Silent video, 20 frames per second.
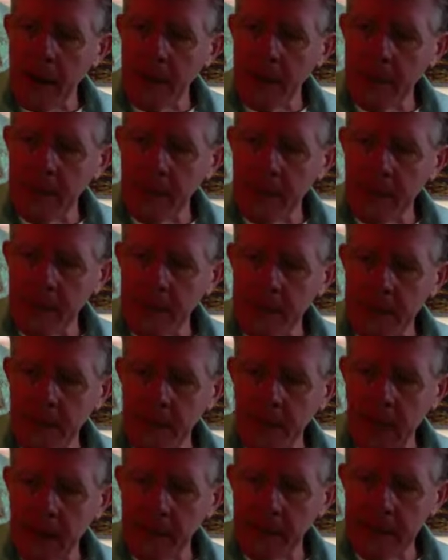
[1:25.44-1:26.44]
of them that was
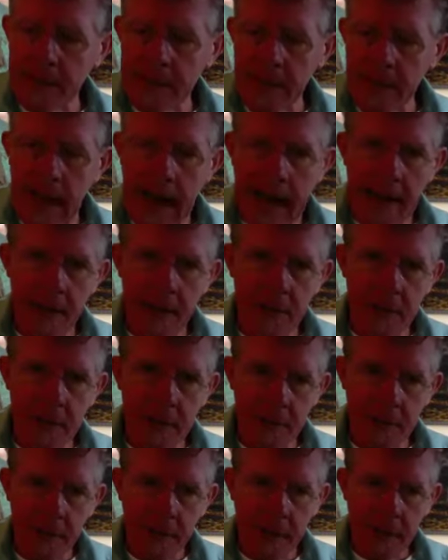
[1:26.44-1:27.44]
found is that
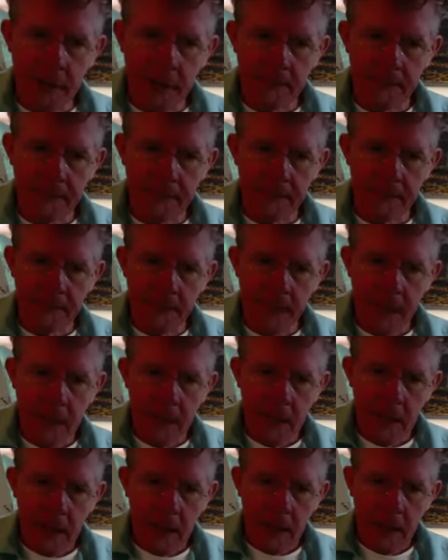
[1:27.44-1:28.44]
actually
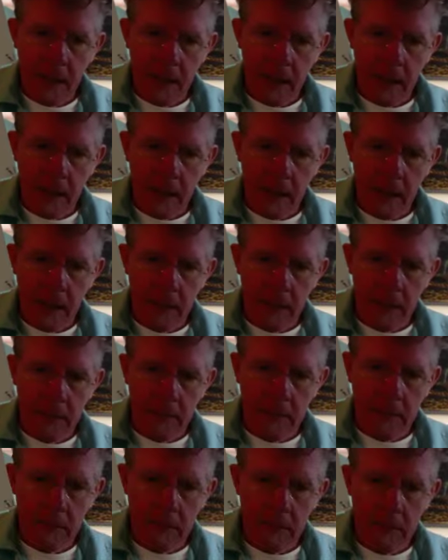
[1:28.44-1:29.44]
uh,
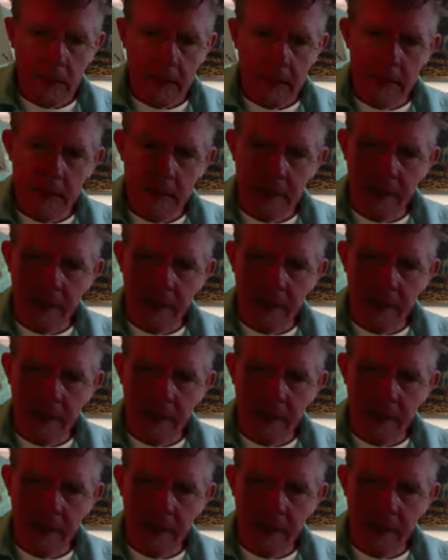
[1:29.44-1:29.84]
doesn't